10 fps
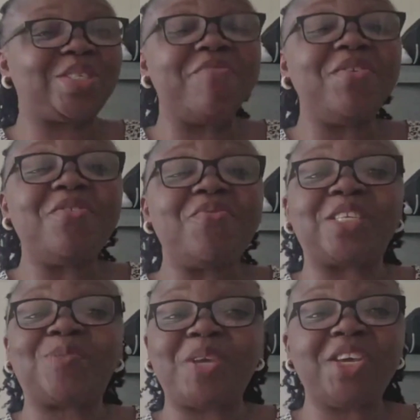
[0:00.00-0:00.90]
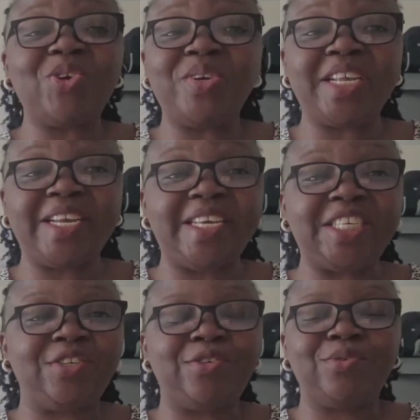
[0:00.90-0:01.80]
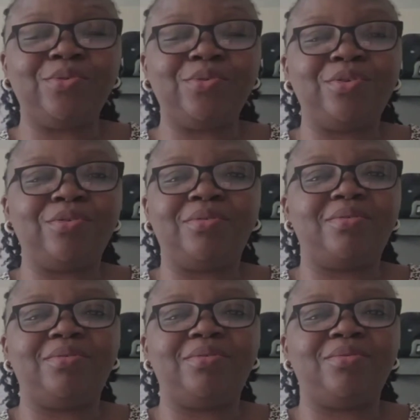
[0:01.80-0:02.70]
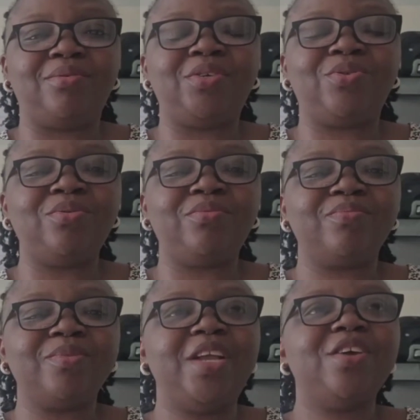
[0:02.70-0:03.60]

Sorry to say, even if you are speaking good English, they don't,